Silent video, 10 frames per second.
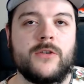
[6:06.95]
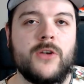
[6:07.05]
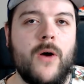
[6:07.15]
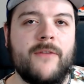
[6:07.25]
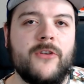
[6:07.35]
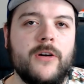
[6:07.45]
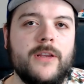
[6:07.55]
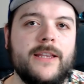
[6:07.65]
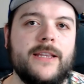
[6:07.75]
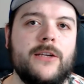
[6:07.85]
So after
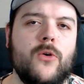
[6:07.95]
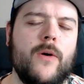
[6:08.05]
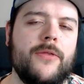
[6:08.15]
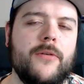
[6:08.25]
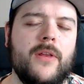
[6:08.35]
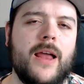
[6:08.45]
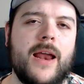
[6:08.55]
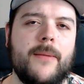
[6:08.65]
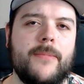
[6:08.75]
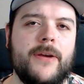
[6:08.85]
going through the
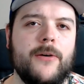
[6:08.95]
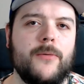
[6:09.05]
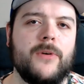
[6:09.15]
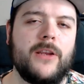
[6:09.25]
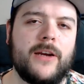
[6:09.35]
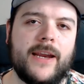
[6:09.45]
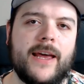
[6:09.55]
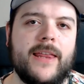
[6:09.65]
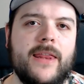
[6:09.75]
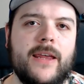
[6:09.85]
lineup here, we're looking
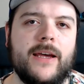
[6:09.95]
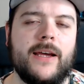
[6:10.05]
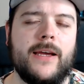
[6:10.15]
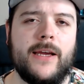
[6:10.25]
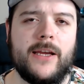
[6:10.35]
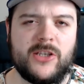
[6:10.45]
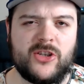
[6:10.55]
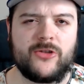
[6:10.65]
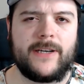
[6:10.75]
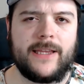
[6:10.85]
at the
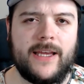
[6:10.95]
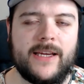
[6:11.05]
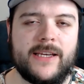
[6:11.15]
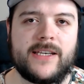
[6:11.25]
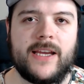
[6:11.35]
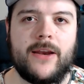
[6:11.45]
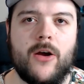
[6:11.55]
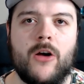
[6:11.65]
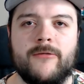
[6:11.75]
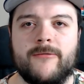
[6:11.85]
injury list, and
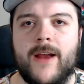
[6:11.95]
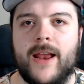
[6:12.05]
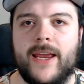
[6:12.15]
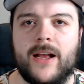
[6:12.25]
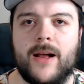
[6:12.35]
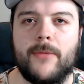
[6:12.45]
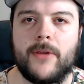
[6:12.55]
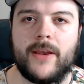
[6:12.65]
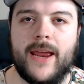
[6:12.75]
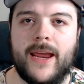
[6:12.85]
already a couple
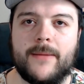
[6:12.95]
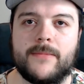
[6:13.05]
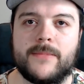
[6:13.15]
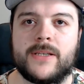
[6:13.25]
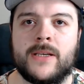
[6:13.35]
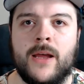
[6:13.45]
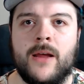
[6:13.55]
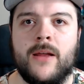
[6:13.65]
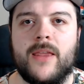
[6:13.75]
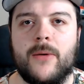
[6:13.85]
of names
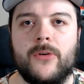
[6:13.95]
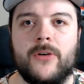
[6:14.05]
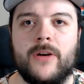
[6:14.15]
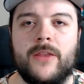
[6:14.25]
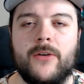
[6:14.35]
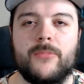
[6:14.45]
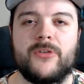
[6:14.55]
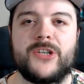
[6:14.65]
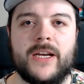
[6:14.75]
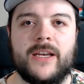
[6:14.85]
that were in their
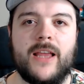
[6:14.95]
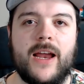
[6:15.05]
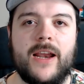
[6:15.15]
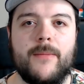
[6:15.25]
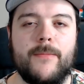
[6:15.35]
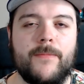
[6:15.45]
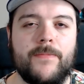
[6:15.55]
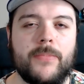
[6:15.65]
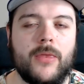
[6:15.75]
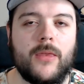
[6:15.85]
projected lineup
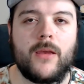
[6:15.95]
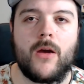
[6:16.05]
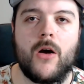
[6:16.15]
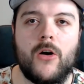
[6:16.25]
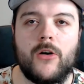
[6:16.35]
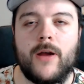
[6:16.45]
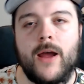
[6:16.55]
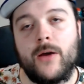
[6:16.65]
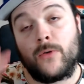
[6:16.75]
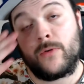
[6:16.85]
are
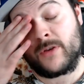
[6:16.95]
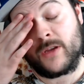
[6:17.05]
out.